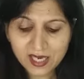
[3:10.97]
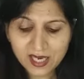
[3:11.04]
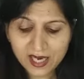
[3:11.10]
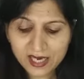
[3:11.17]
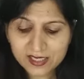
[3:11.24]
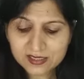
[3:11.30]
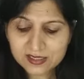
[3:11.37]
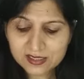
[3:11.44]

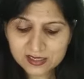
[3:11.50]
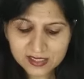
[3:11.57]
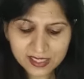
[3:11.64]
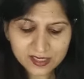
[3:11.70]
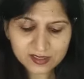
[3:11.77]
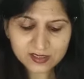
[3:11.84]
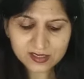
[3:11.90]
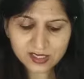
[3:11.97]
and
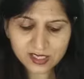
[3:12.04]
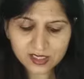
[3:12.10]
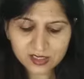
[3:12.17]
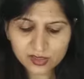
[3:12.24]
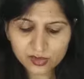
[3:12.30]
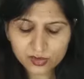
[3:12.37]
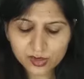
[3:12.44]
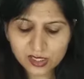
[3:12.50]
sticks
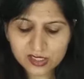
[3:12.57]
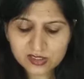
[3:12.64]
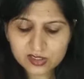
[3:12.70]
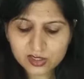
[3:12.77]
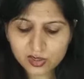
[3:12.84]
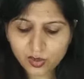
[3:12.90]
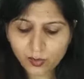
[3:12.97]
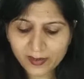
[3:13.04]
into the
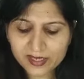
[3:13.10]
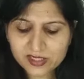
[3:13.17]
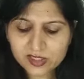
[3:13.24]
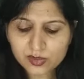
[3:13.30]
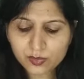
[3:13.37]
snowman's